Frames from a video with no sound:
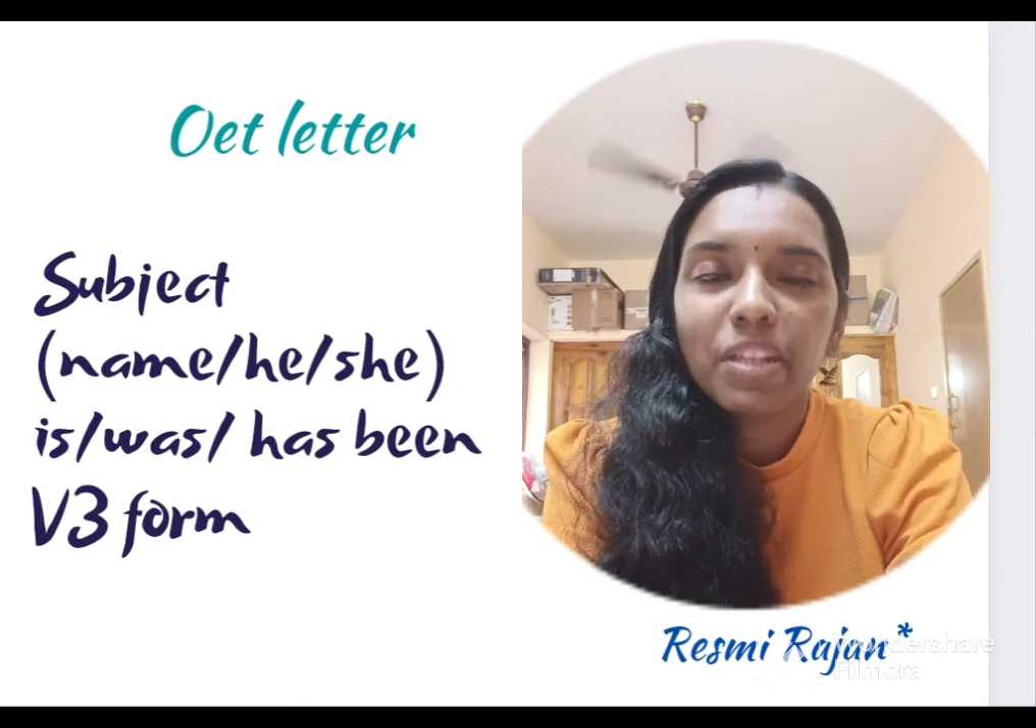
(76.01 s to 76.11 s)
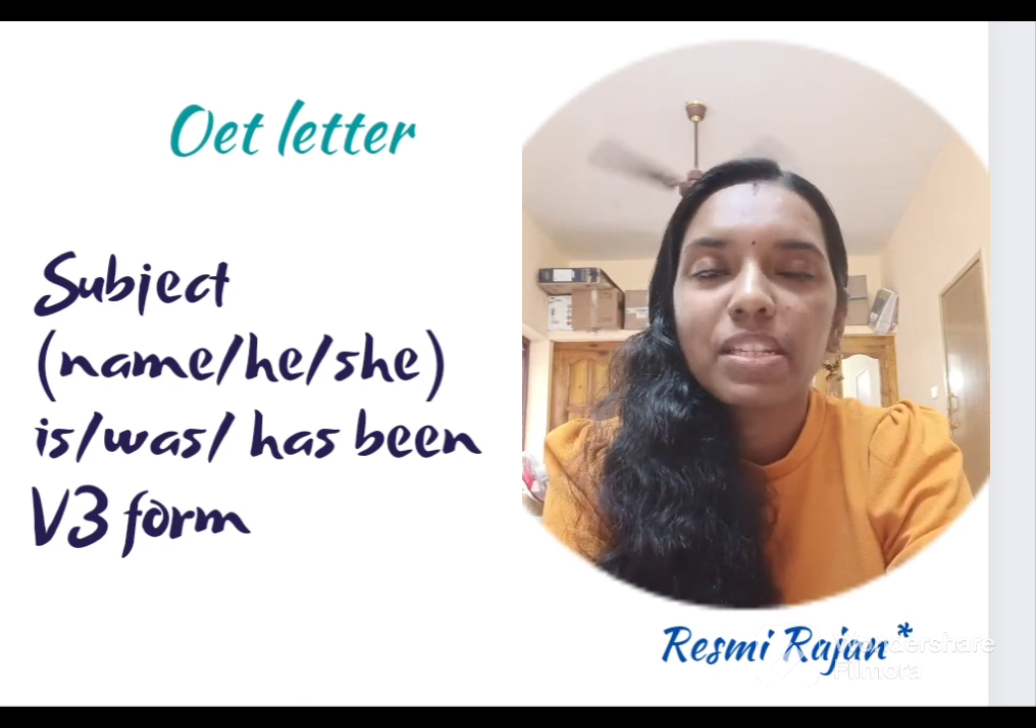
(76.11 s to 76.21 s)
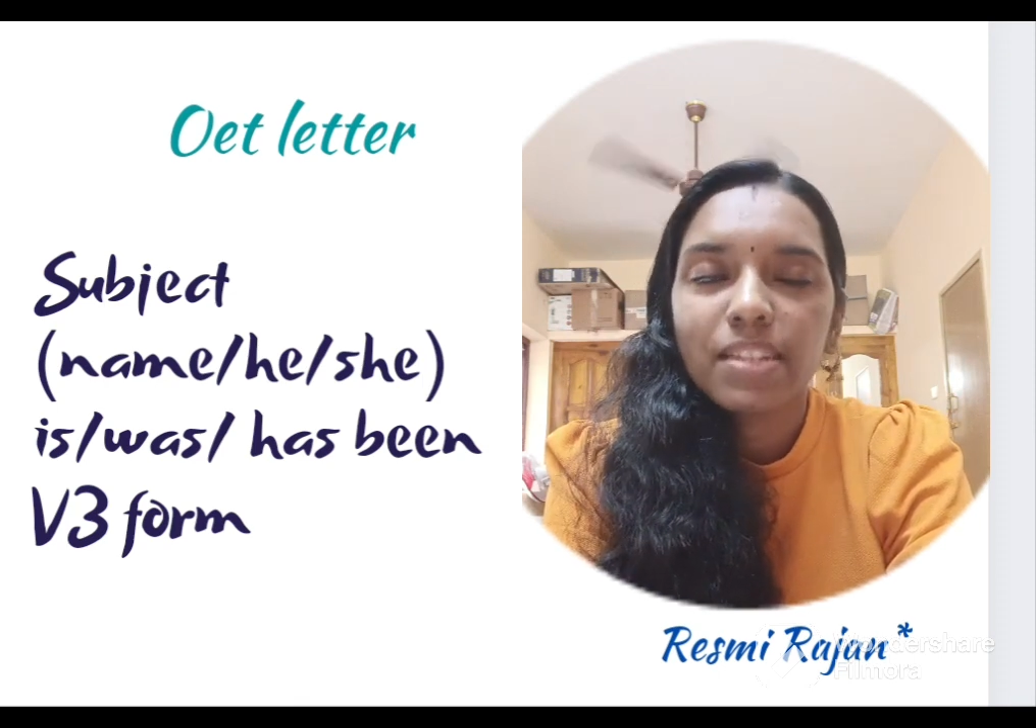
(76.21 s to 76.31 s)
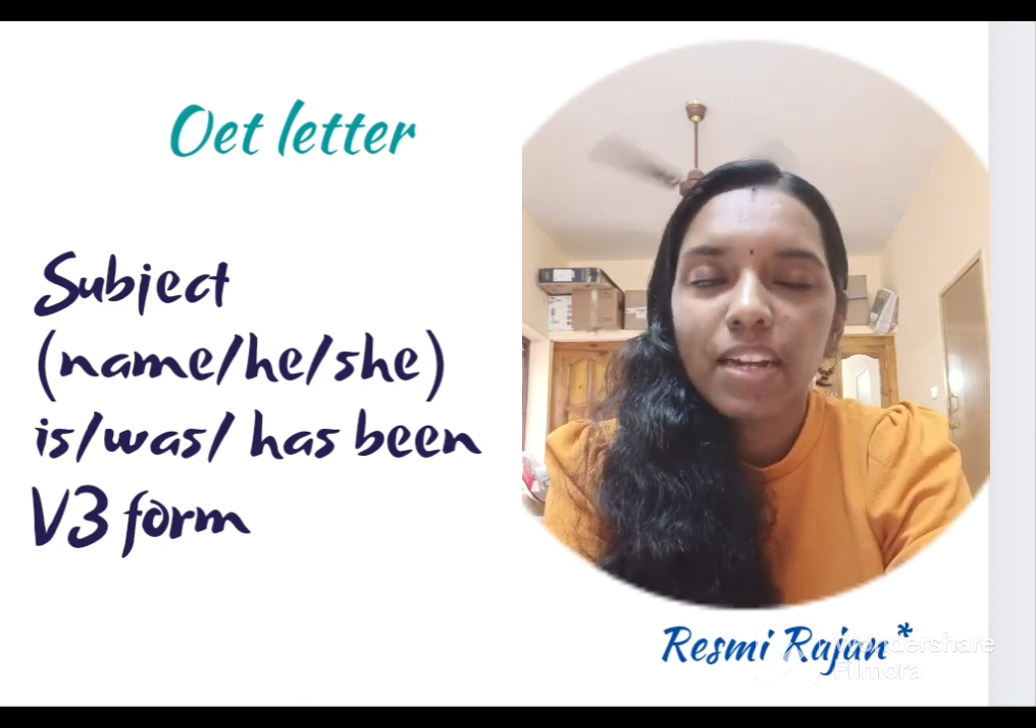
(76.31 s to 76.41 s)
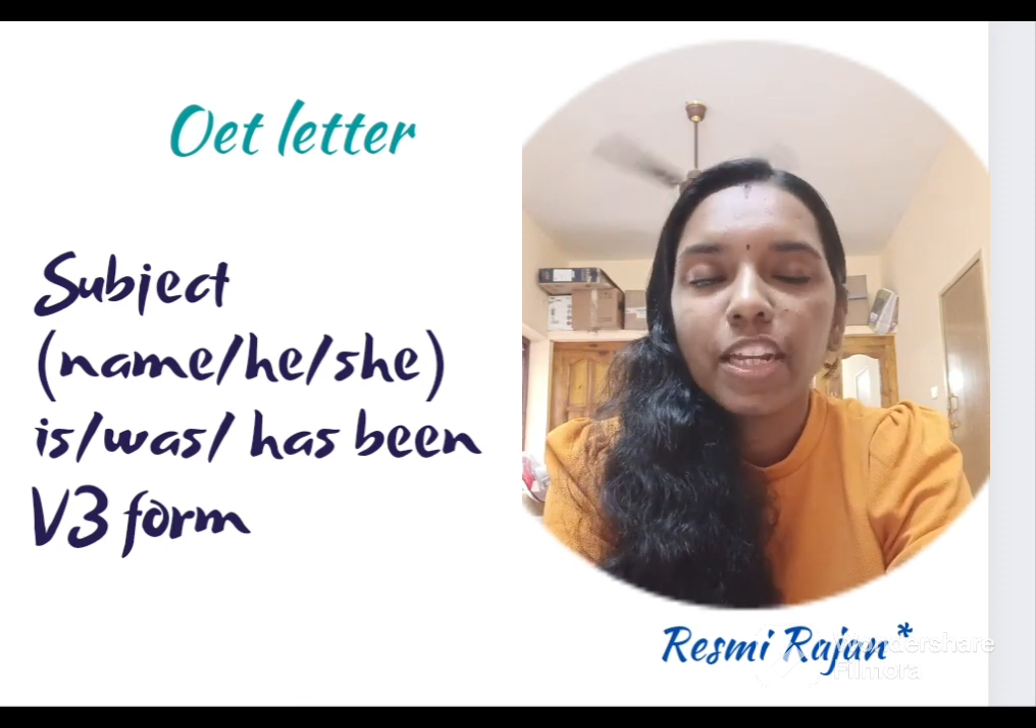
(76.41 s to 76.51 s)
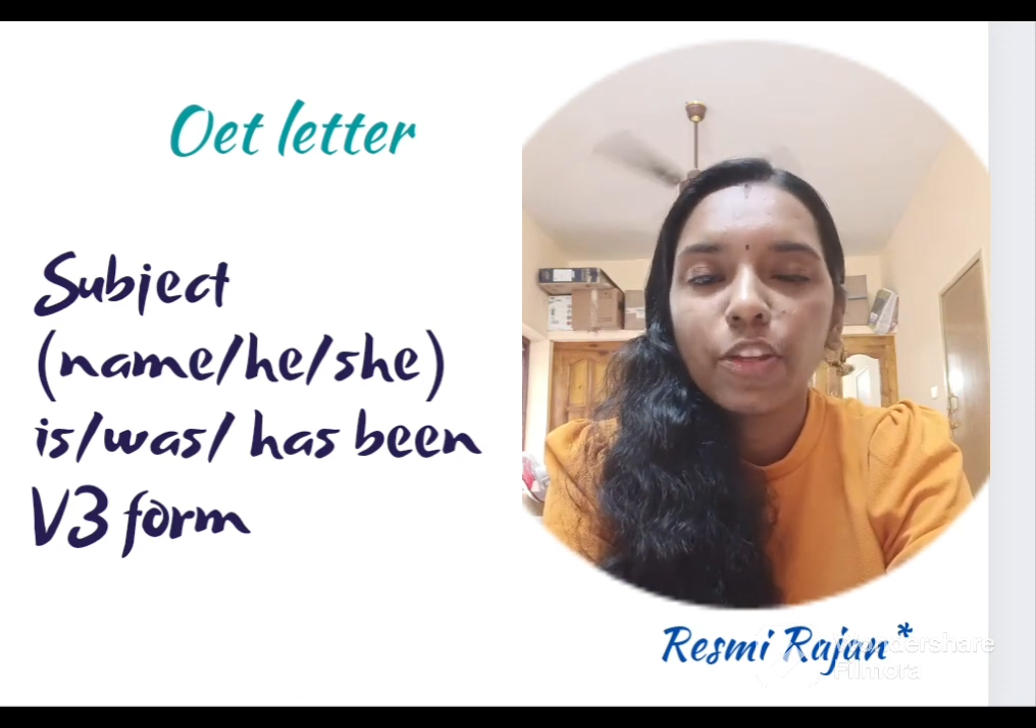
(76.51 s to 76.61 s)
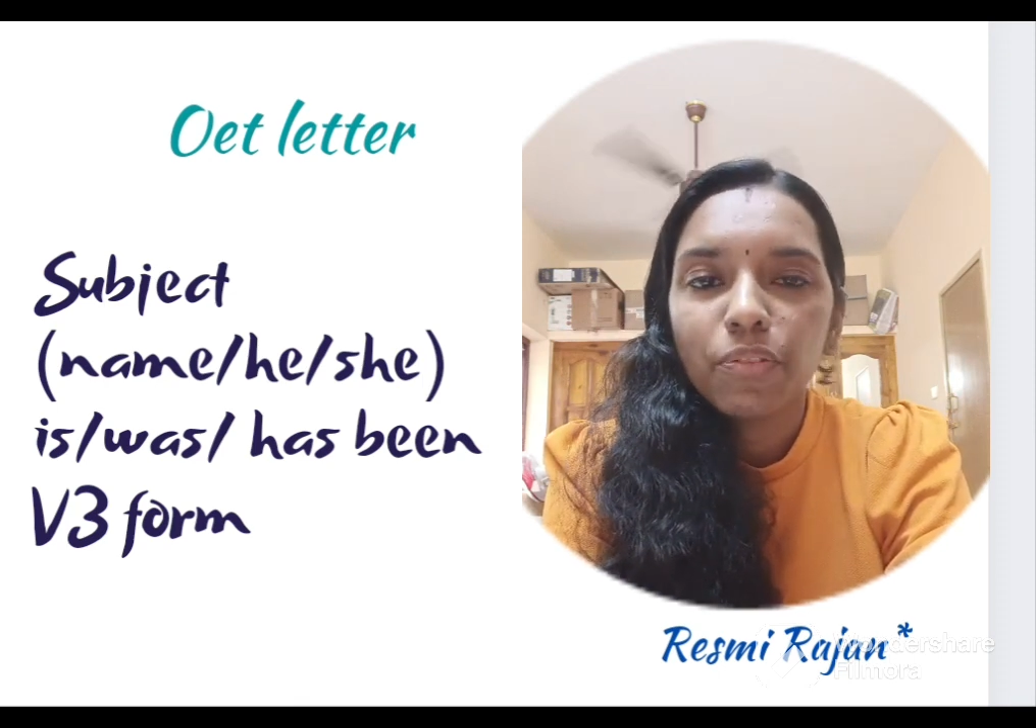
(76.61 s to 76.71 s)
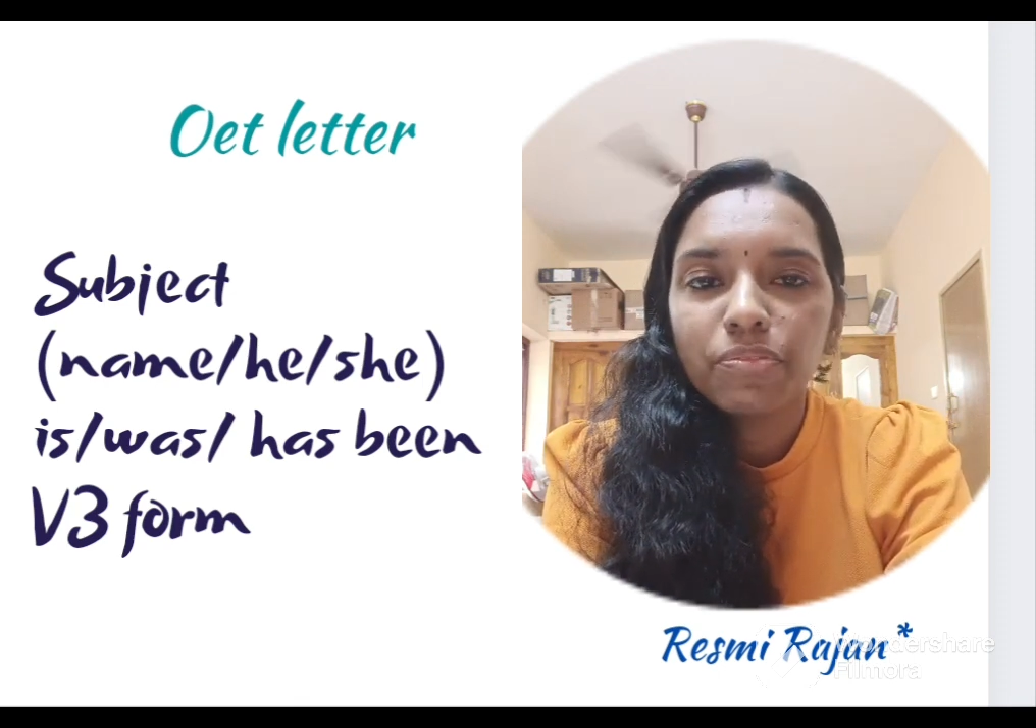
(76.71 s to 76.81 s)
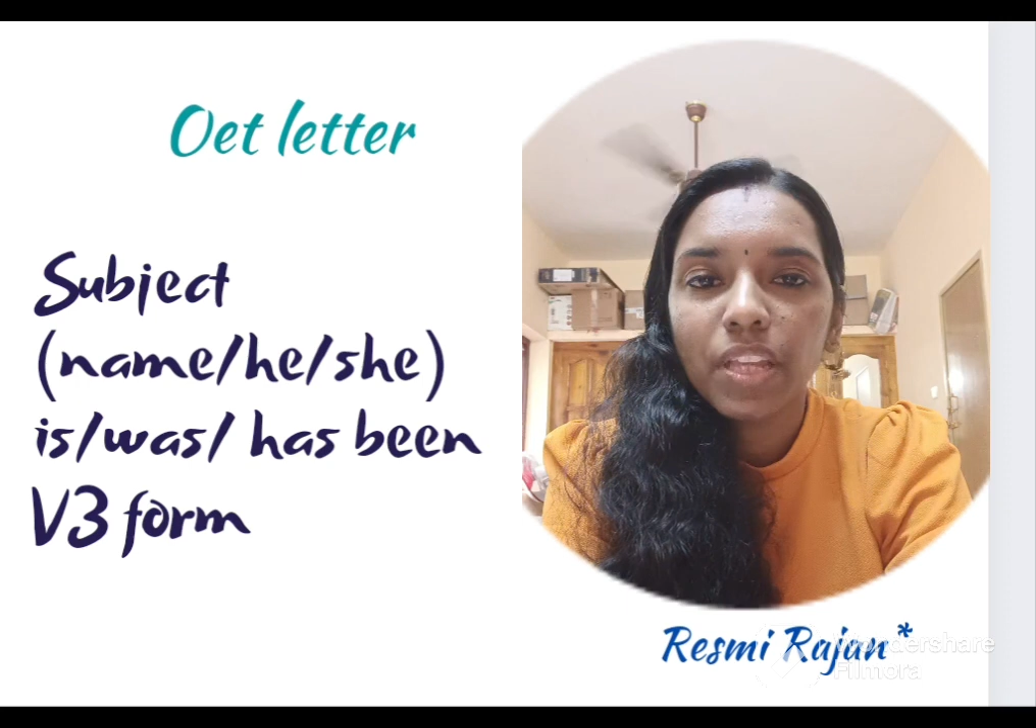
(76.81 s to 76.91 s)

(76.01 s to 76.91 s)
starting of